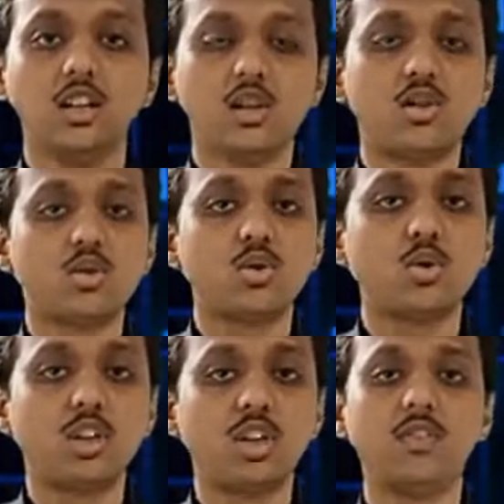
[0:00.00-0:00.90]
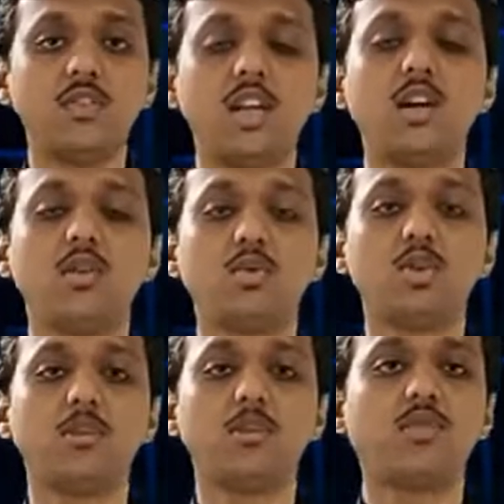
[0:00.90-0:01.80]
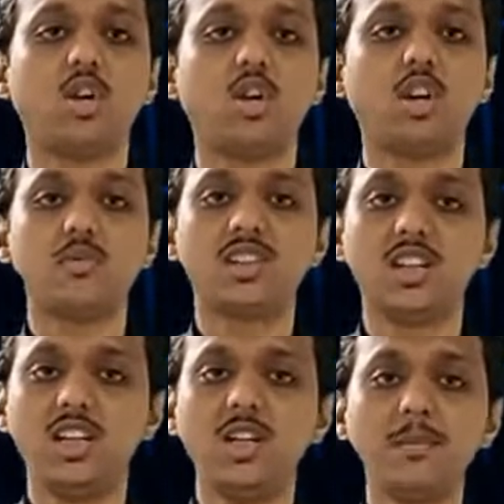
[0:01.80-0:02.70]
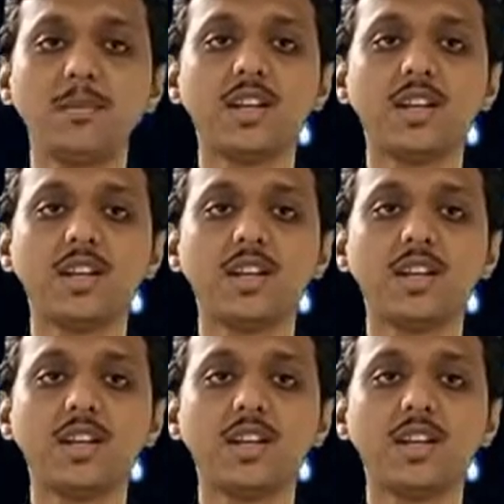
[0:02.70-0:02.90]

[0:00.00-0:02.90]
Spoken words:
So here we have total number of columns 13.